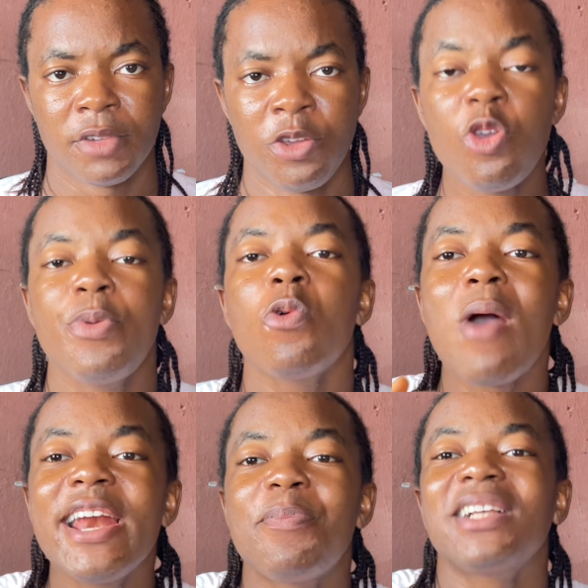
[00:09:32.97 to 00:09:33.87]
You be
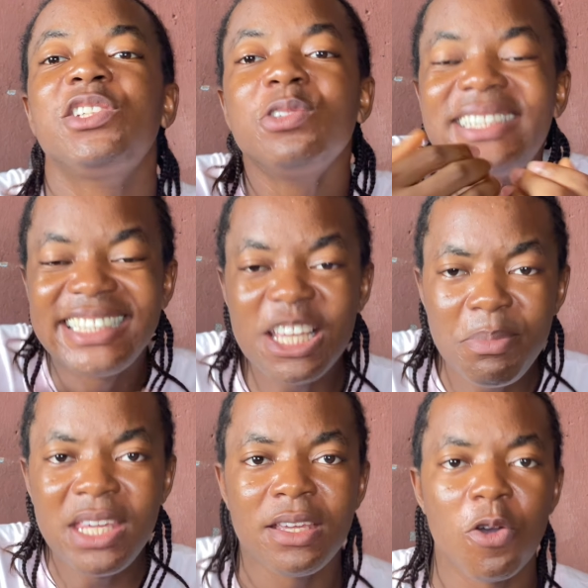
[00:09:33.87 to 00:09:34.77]
Ukwuani person, you see
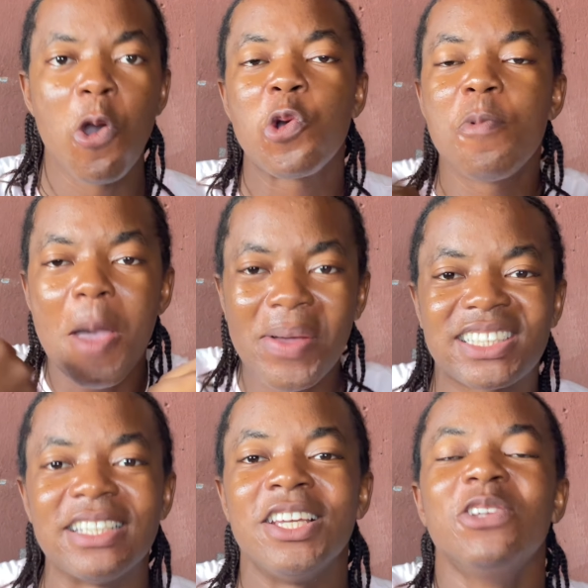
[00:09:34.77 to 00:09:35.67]
me Ogume person,